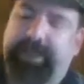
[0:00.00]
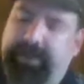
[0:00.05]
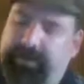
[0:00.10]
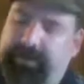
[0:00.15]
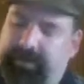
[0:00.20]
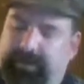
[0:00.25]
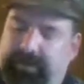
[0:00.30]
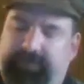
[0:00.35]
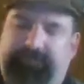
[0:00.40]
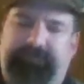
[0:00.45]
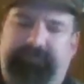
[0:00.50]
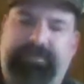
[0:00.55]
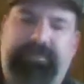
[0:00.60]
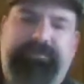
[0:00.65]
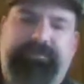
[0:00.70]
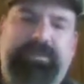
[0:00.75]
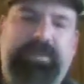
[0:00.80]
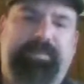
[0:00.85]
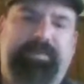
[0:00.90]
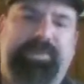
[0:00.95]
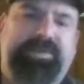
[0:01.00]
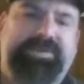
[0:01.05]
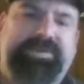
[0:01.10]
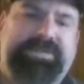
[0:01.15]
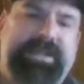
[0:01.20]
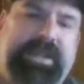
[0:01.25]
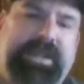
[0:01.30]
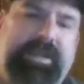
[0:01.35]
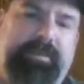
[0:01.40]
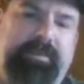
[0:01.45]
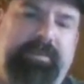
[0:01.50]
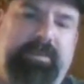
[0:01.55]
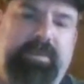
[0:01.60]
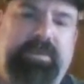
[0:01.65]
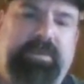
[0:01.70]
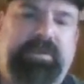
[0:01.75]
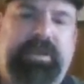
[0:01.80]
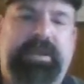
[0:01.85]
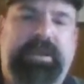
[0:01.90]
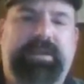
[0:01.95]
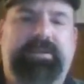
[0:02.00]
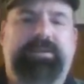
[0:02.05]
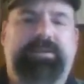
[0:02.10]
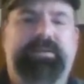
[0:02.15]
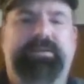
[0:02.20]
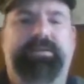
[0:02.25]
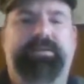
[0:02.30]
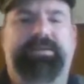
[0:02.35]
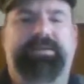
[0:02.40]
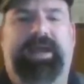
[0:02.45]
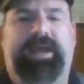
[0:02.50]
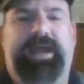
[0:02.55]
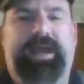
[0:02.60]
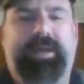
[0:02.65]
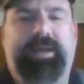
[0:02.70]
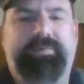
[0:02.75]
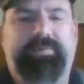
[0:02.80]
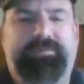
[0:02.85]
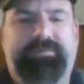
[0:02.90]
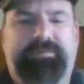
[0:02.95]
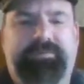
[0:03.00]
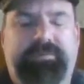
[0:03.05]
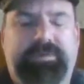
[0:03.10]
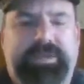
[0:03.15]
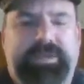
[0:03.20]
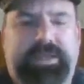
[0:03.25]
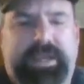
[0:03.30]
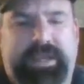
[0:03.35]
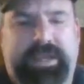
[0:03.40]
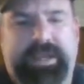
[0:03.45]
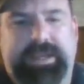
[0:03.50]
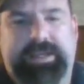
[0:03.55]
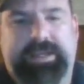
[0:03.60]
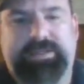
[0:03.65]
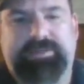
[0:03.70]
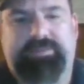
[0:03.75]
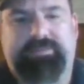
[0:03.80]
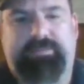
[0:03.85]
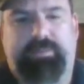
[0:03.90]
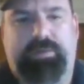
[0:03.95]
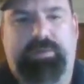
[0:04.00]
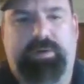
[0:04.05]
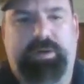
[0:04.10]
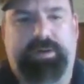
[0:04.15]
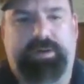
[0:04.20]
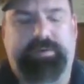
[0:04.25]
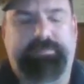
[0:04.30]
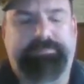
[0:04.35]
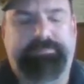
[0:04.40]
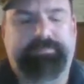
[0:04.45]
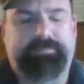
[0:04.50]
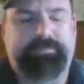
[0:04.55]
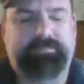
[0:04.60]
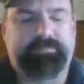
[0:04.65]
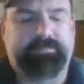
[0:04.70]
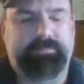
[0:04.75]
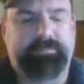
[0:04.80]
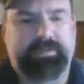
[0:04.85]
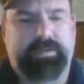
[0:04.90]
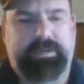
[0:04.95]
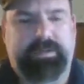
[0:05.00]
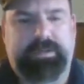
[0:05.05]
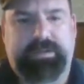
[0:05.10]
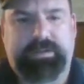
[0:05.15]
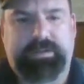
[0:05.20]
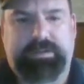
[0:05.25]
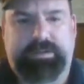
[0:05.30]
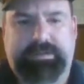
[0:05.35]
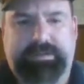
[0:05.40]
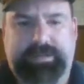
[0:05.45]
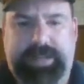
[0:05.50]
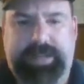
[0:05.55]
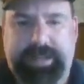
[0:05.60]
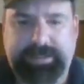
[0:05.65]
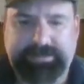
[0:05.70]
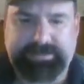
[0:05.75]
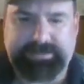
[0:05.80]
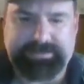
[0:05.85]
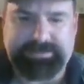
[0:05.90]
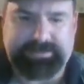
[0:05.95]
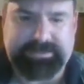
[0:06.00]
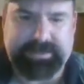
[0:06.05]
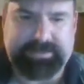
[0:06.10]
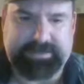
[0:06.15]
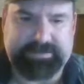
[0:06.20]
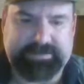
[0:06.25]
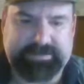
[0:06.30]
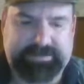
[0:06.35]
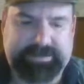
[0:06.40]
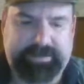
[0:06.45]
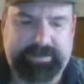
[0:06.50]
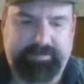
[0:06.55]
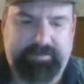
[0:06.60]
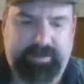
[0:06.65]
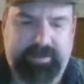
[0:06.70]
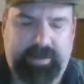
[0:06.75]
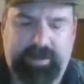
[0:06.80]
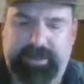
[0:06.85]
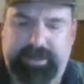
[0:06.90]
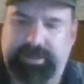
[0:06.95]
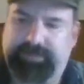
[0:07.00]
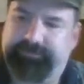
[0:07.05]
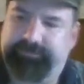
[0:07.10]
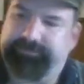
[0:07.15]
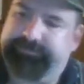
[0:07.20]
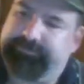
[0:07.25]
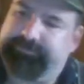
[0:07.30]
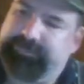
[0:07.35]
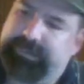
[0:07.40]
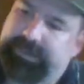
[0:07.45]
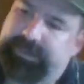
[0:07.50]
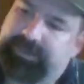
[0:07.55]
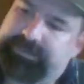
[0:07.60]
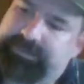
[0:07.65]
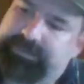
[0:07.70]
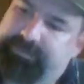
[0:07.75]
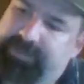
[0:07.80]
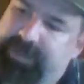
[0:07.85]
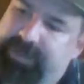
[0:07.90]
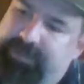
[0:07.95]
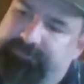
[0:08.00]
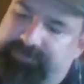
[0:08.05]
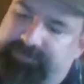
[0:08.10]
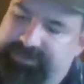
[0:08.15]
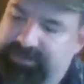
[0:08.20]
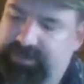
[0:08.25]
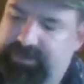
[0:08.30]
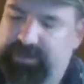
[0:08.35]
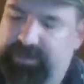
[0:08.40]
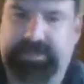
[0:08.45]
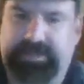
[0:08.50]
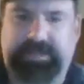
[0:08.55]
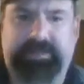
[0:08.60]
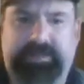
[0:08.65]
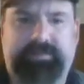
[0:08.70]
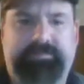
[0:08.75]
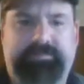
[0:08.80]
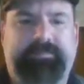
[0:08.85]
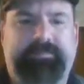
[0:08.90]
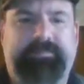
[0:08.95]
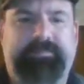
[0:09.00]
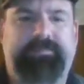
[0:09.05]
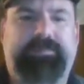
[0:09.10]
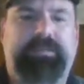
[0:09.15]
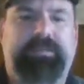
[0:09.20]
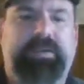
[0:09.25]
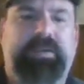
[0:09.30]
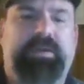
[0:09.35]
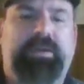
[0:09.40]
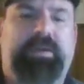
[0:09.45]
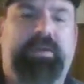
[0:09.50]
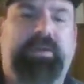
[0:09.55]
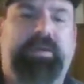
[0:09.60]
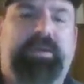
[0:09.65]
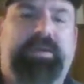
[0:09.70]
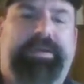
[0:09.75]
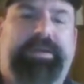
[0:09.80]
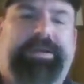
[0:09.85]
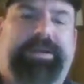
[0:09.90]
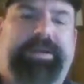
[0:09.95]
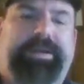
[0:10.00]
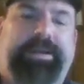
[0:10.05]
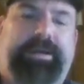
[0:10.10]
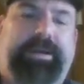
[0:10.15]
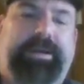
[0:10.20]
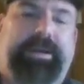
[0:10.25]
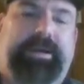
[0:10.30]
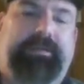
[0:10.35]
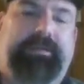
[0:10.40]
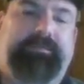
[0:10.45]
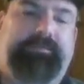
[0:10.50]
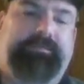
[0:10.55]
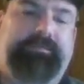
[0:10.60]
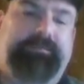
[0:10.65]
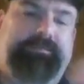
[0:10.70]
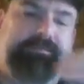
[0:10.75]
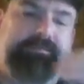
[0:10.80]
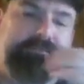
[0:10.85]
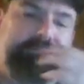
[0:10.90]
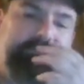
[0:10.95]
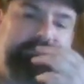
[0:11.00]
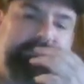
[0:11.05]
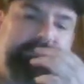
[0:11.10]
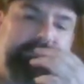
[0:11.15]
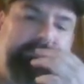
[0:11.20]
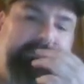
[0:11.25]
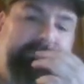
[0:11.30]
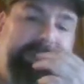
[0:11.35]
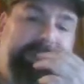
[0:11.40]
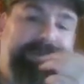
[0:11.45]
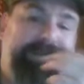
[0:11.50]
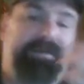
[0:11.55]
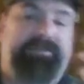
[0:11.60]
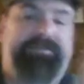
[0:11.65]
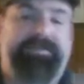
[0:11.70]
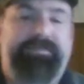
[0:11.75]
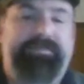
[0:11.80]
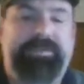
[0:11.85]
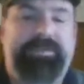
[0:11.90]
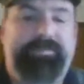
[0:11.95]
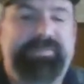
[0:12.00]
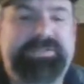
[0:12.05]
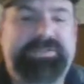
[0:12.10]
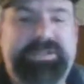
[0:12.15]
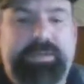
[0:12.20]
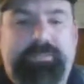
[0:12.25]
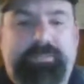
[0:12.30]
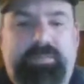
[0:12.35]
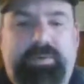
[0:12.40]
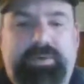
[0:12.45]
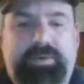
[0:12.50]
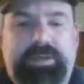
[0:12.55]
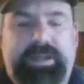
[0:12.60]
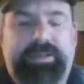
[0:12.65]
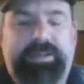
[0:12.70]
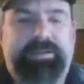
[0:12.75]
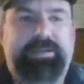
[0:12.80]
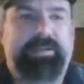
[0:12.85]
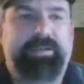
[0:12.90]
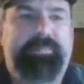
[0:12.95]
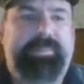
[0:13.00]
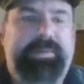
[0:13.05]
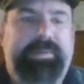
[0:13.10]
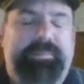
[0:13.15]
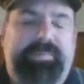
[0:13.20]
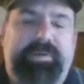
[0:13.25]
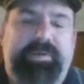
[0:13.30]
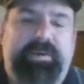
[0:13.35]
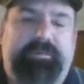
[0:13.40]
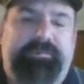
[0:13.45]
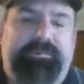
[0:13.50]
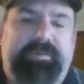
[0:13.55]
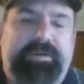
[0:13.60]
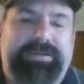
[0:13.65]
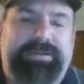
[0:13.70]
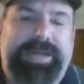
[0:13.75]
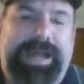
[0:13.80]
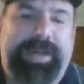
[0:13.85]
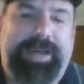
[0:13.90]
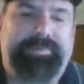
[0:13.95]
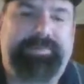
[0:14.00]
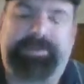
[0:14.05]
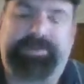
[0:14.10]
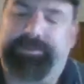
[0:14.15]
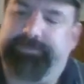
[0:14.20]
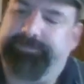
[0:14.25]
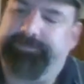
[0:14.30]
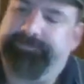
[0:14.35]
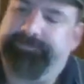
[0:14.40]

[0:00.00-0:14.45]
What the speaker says: are 50% more likely to die before the age of 1. That just doesn't seem right. Yeah, it's a penny for Skunky. Men are 50% more likely to be put up for adoption.